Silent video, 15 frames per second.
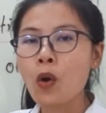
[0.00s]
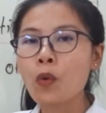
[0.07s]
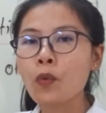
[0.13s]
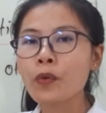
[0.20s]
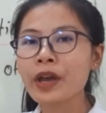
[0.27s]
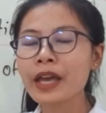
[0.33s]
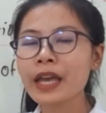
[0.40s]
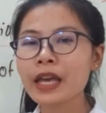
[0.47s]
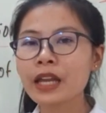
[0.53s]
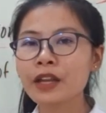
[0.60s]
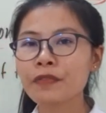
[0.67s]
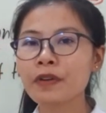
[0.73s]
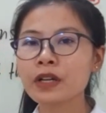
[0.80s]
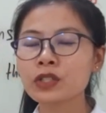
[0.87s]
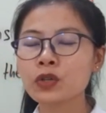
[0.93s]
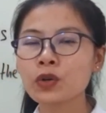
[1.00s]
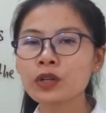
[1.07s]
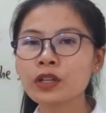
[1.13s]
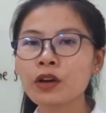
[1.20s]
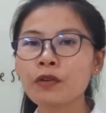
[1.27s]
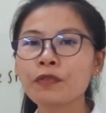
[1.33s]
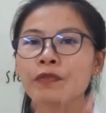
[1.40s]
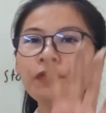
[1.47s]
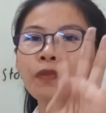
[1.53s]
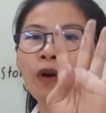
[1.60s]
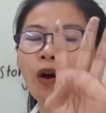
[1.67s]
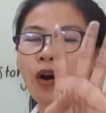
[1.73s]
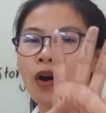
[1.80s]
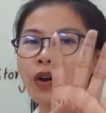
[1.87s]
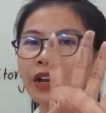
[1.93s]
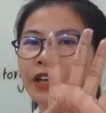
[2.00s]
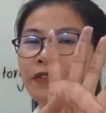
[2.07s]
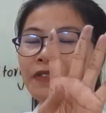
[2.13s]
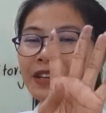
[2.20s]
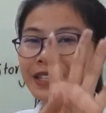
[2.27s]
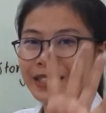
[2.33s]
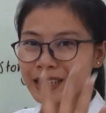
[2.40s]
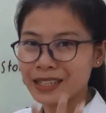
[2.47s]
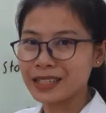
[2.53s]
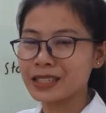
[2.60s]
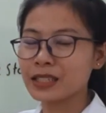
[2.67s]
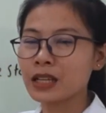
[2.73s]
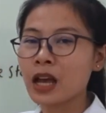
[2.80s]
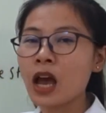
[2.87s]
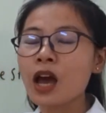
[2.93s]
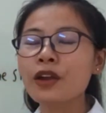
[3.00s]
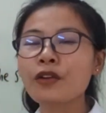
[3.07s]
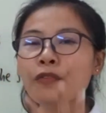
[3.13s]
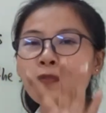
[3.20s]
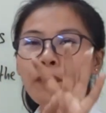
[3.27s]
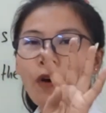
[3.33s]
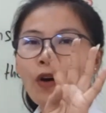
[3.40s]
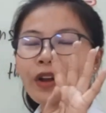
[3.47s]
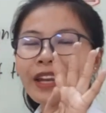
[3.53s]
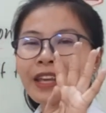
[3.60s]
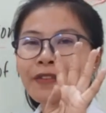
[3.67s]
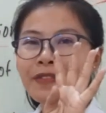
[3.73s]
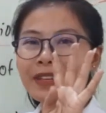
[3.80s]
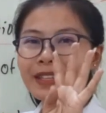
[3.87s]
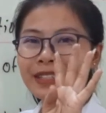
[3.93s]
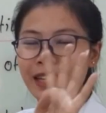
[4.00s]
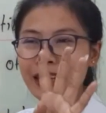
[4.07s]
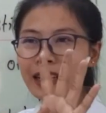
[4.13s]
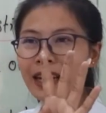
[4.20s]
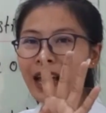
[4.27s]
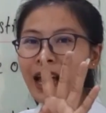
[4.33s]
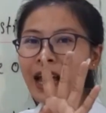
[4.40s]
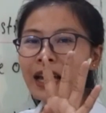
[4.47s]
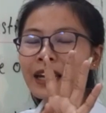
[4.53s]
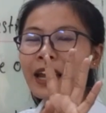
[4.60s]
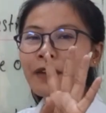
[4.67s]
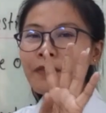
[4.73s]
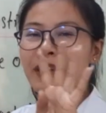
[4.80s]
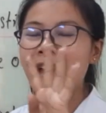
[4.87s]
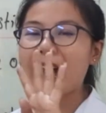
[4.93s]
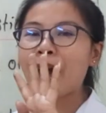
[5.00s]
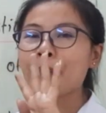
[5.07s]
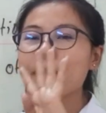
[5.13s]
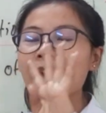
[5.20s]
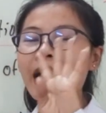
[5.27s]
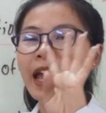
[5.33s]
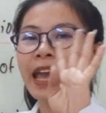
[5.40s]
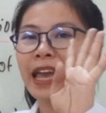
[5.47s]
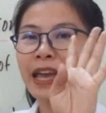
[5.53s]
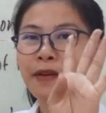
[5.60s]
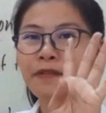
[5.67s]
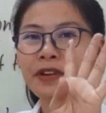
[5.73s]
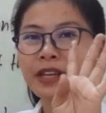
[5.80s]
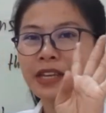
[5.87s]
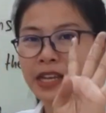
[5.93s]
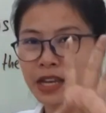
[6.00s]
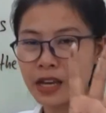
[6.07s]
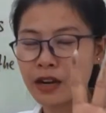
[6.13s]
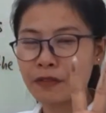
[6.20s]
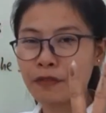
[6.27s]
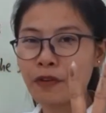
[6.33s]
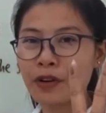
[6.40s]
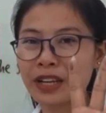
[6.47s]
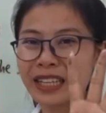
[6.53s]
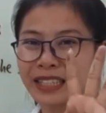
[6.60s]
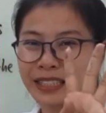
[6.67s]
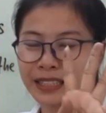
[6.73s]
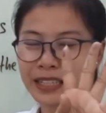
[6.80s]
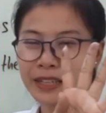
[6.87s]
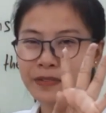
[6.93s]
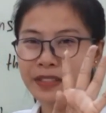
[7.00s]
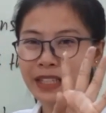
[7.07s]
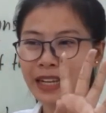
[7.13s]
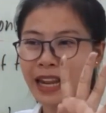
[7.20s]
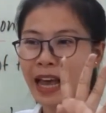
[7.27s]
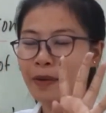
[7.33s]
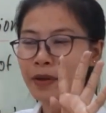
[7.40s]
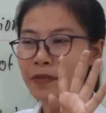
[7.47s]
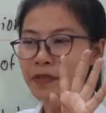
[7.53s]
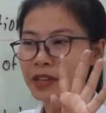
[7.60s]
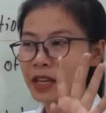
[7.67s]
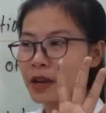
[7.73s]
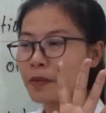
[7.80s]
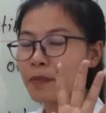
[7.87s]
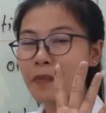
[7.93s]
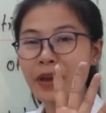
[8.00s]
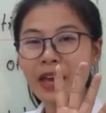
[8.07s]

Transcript: We refer to the 4 divisions. The 4 divisions that we have every year. The 4 divisions we have every year.